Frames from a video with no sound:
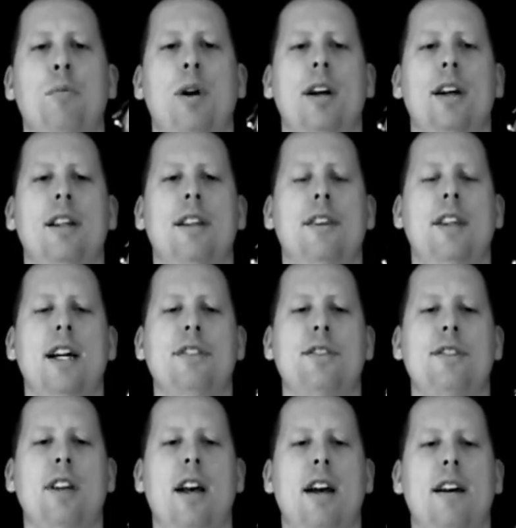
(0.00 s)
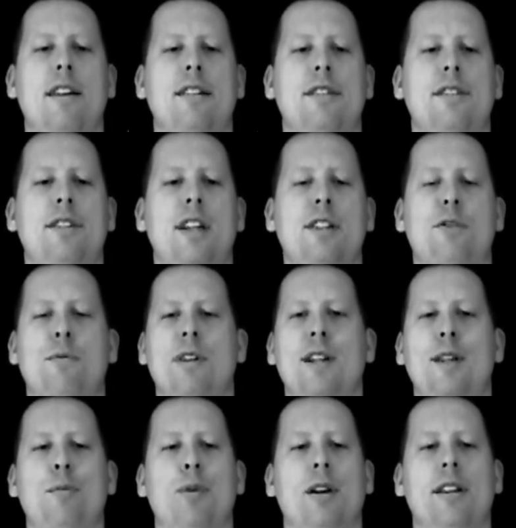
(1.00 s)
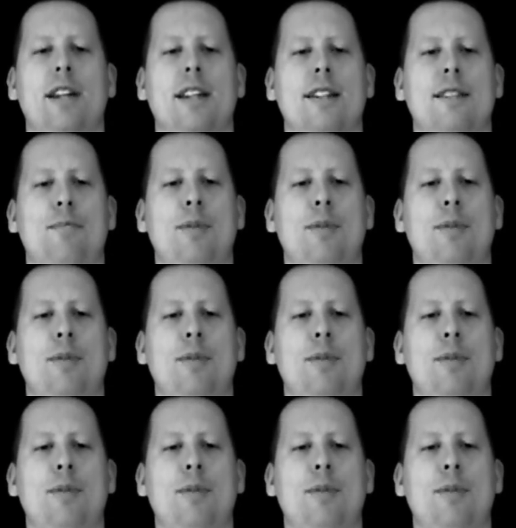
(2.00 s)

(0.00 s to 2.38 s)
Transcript: But that's really brilliant,